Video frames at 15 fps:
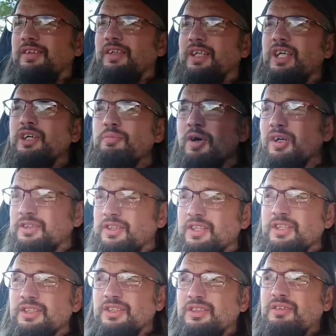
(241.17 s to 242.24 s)
the gearbox
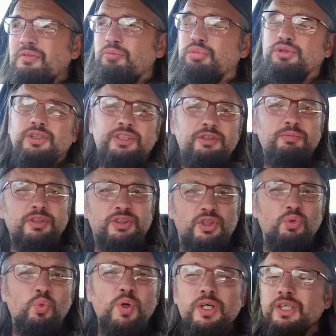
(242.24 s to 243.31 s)
is pretty
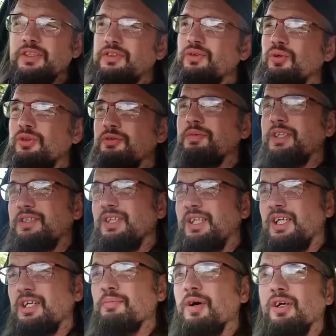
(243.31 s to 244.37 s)
much the worst
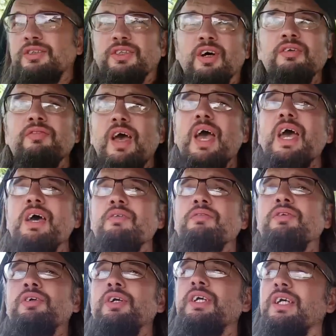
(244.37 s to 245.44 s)
automatic gearbox I've
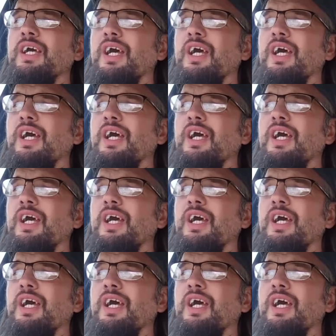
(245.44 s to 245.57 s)
ever